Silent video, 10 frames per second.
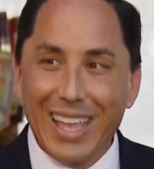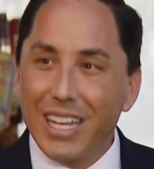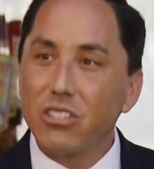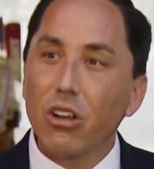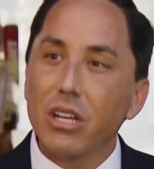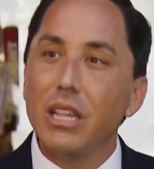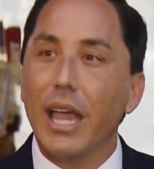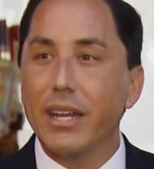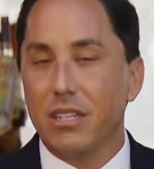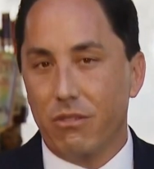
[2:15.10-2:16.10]
It is our
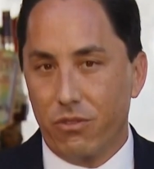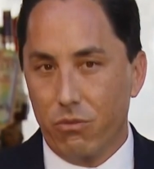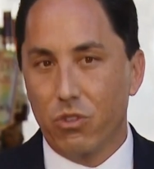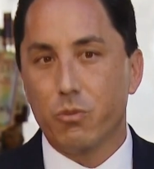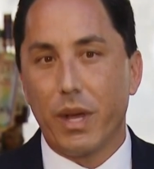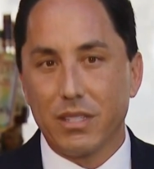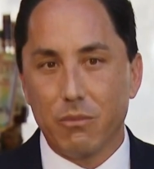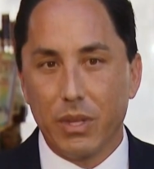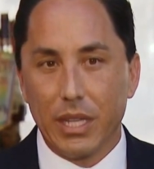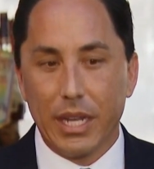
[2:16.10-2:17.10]
collective
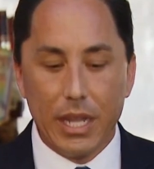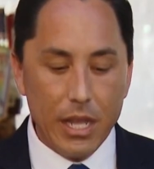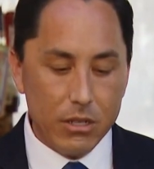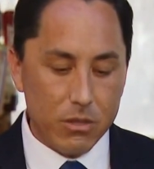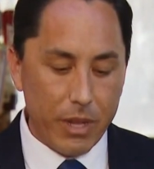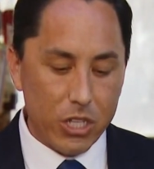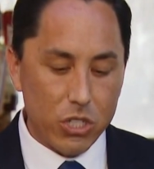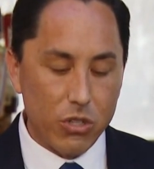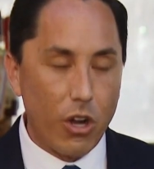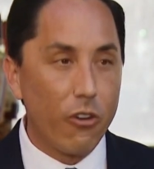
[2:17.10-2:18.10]
responsibility to make
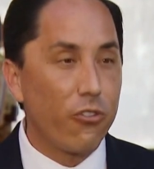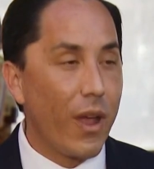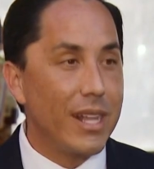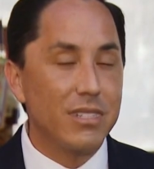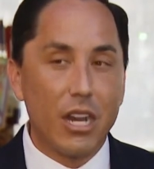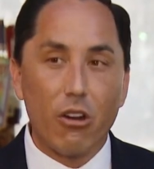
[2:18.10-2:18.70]
sure that our friends and